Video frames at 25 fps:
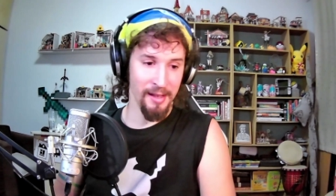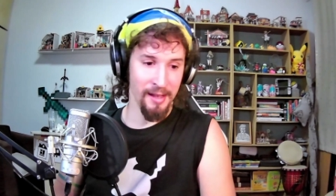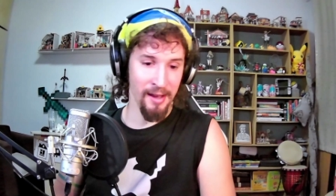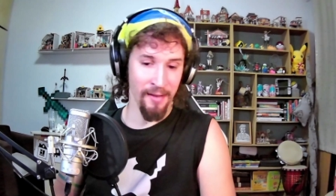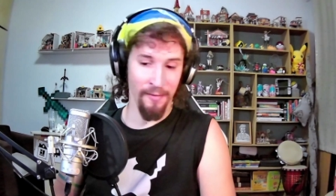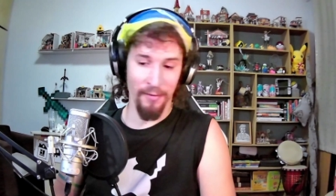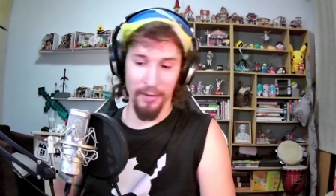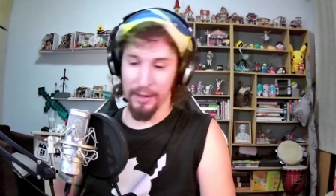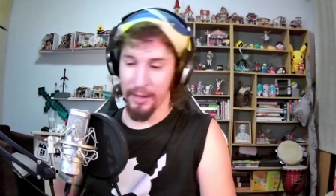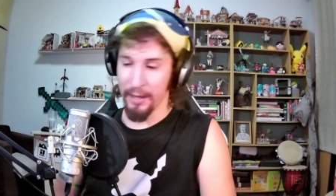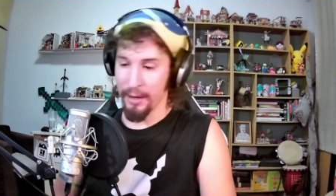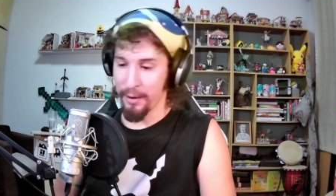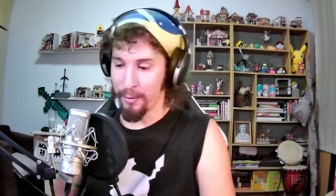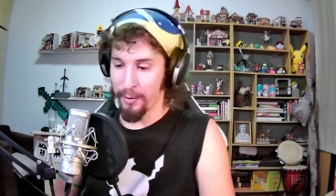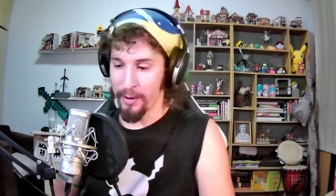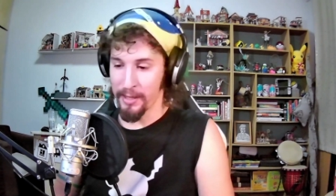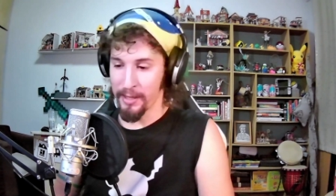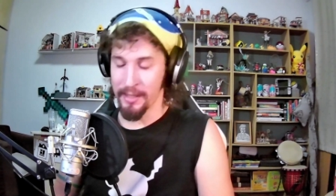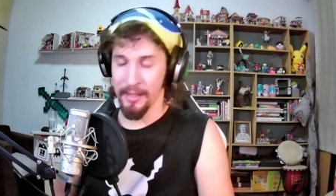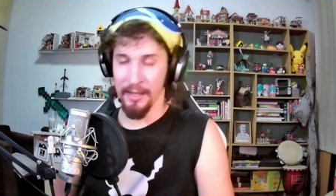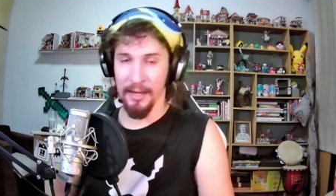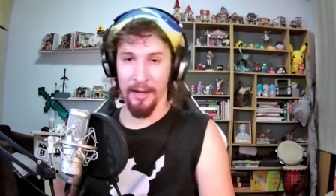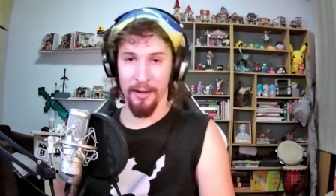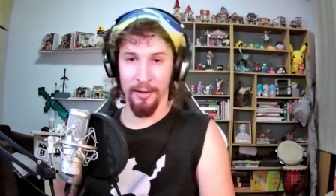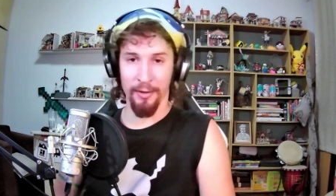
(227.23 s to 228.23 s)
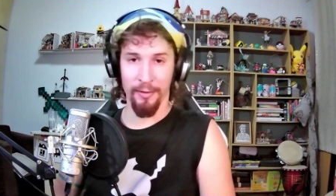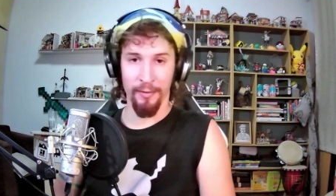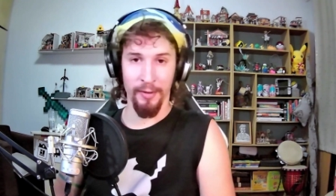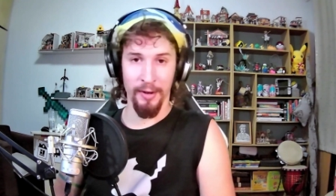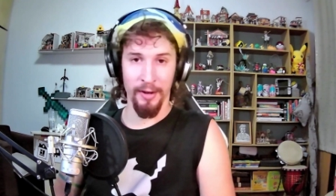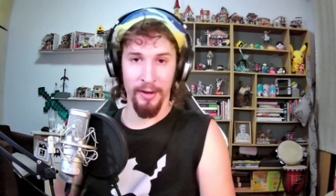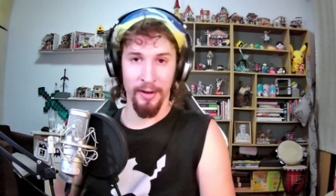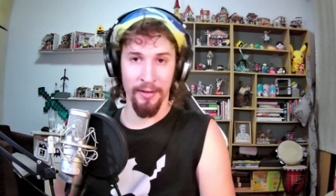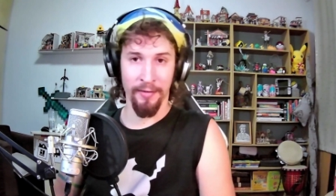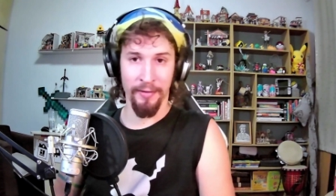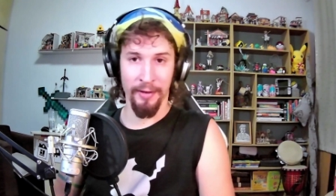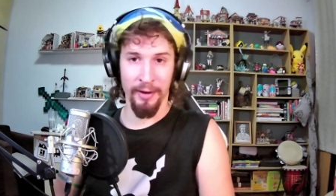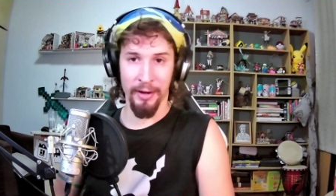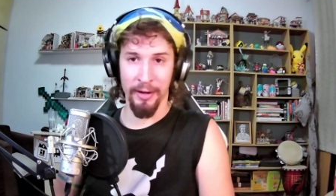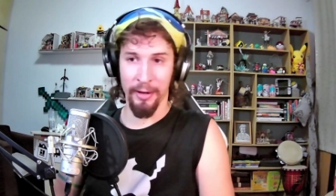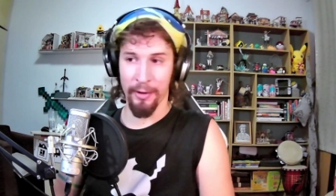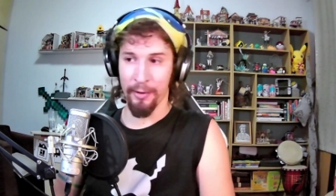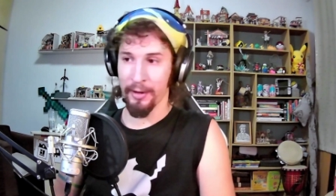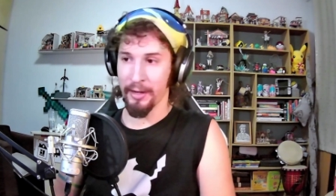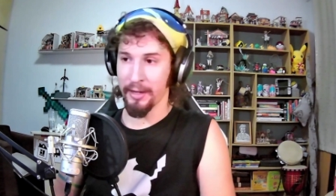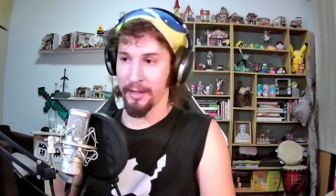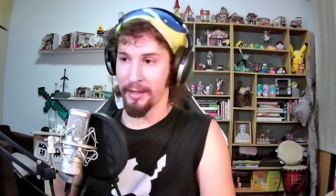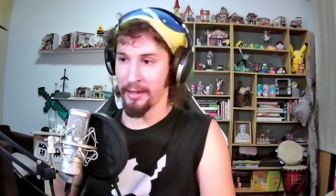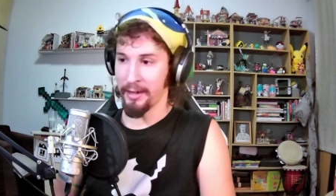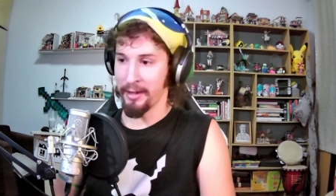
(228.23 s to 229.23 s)
Everything went south very, very
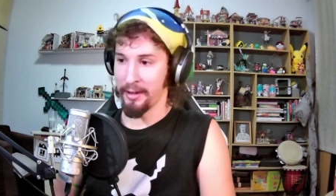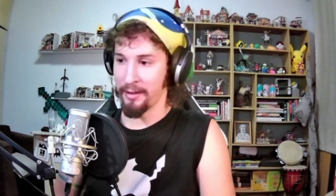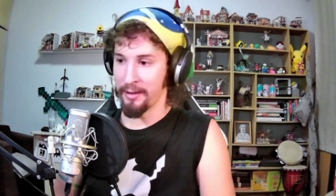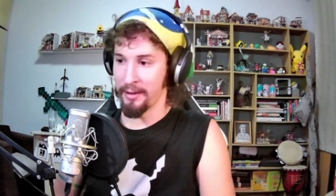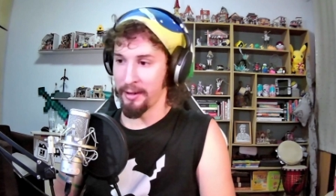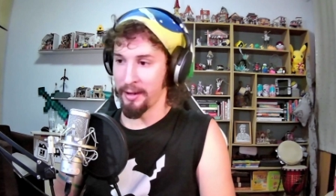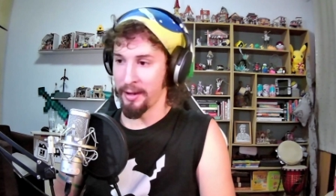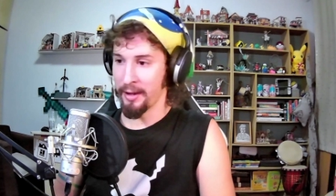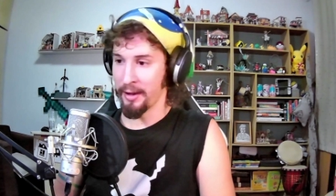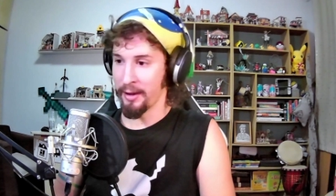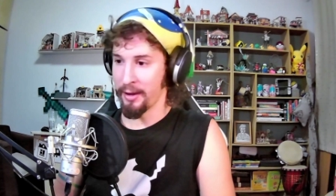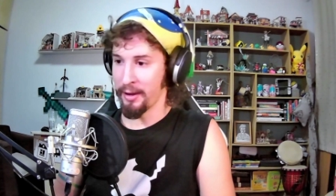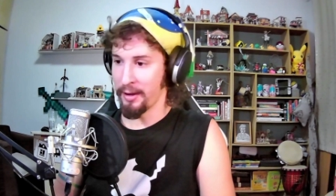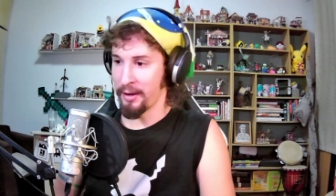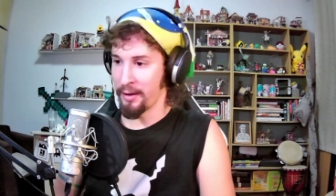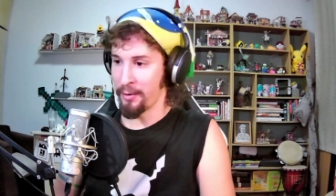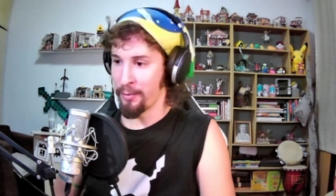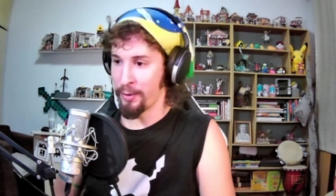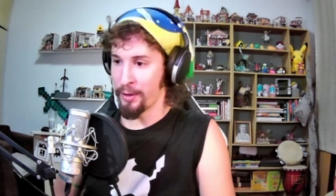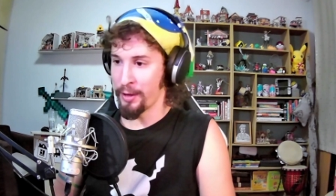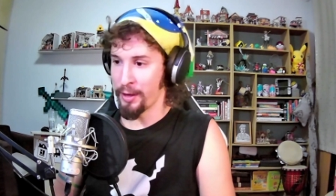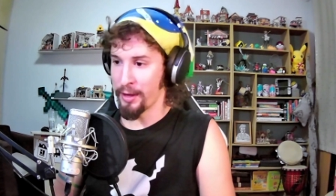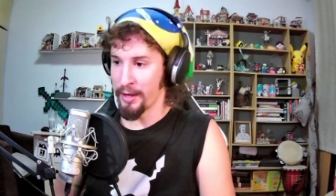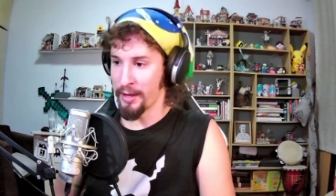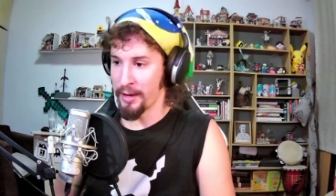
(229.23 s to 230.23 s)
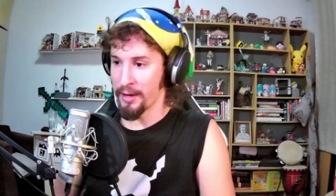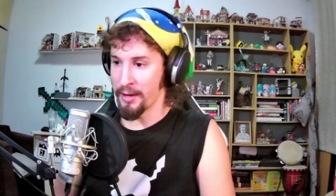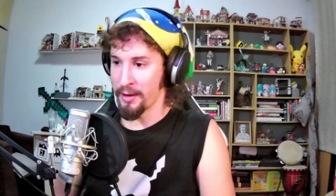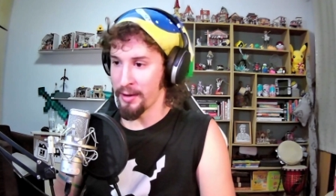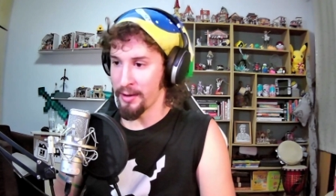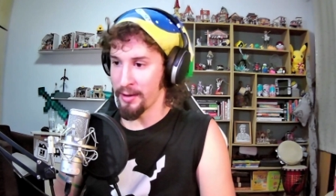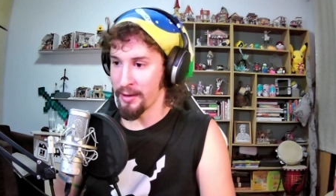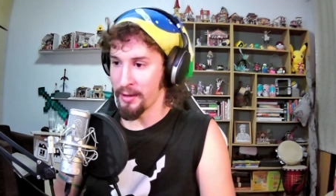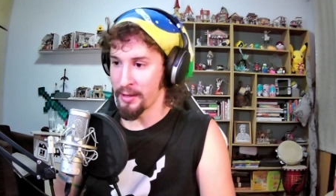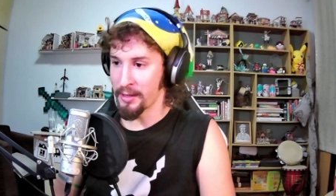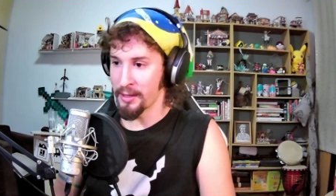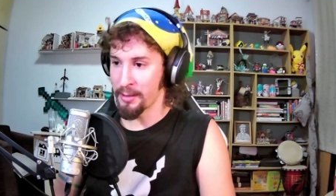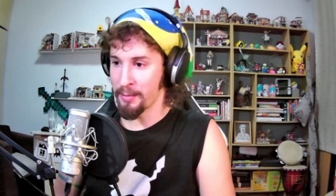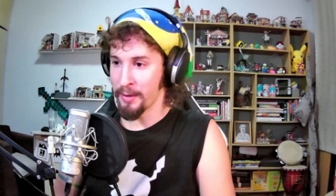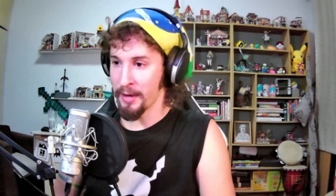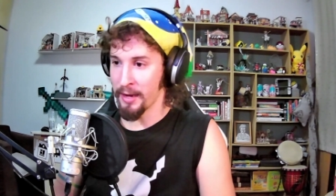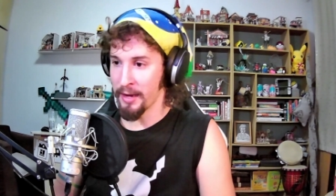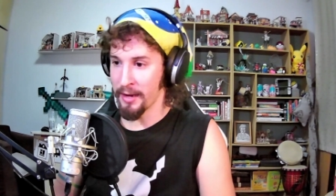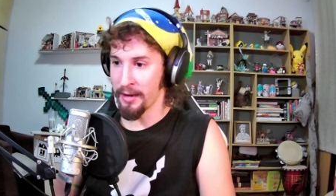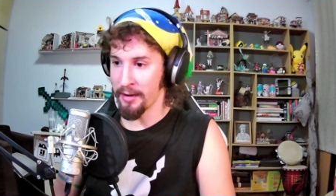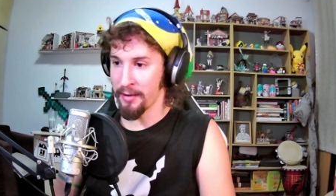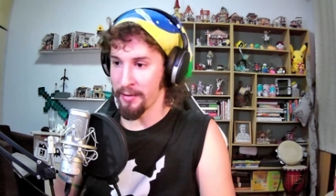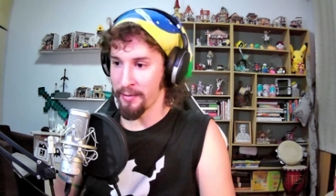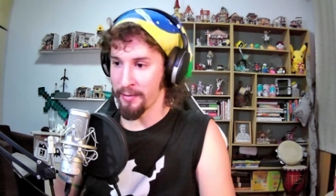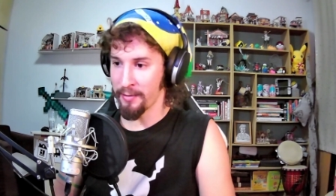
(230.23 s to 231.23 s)
quickly. Uh, within the
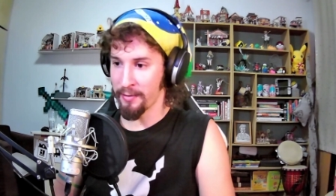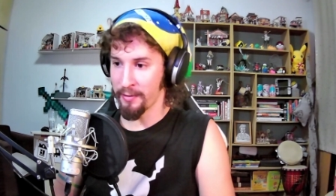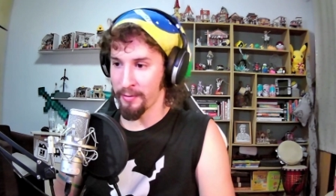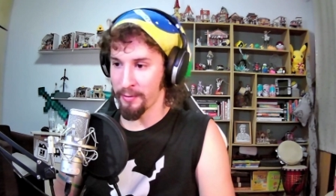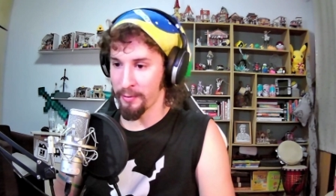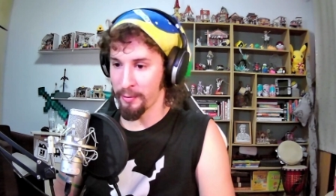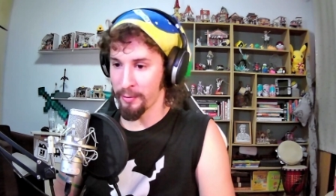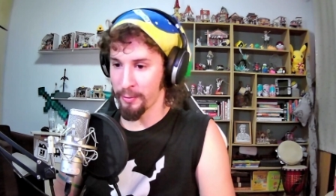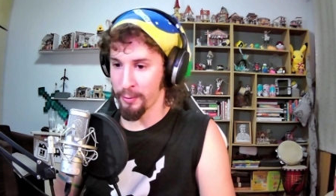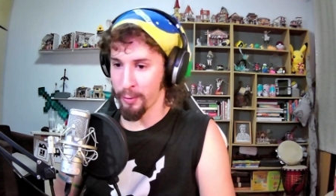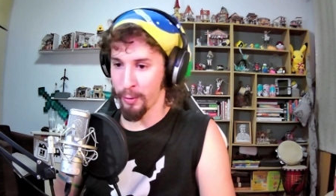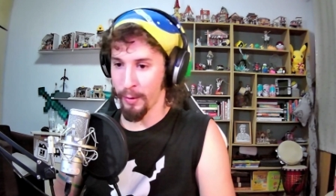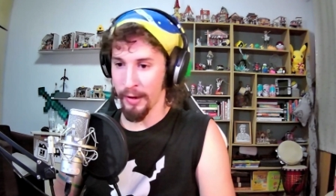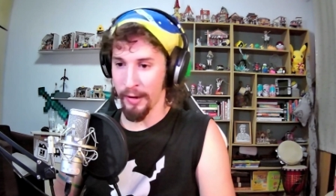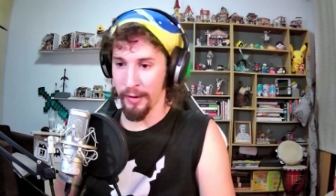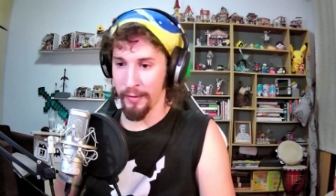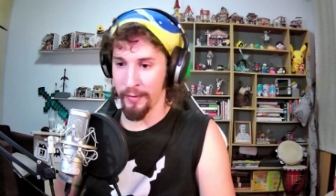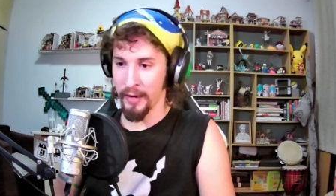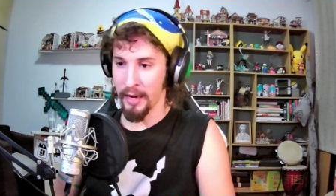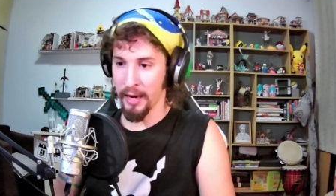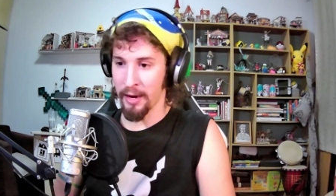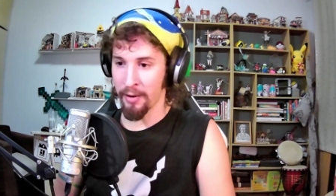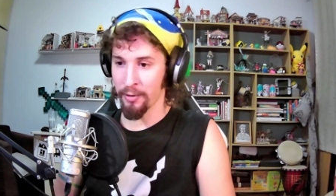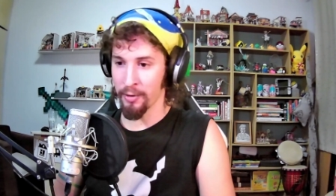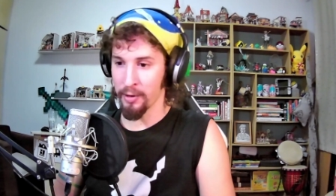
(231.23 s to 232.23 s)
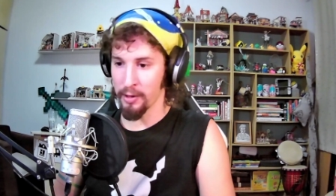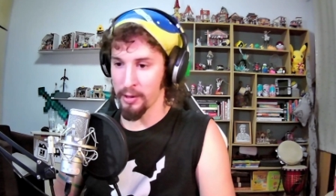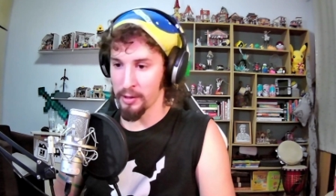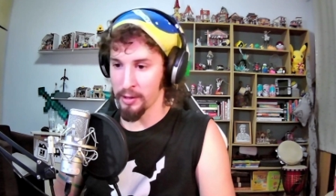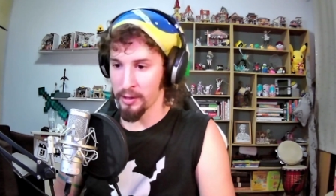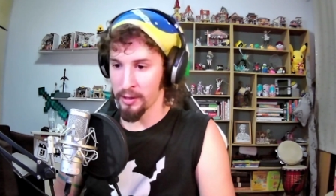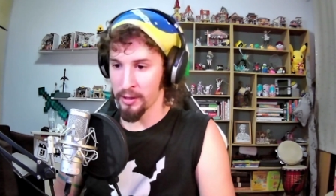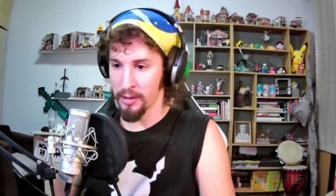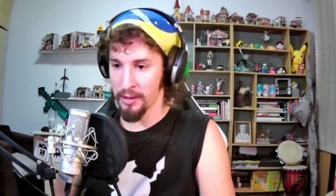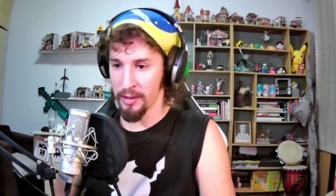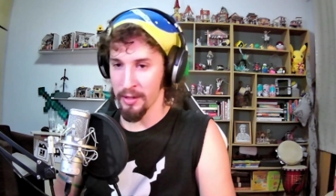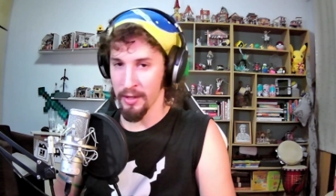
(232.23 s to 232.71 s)
span of 12 hours,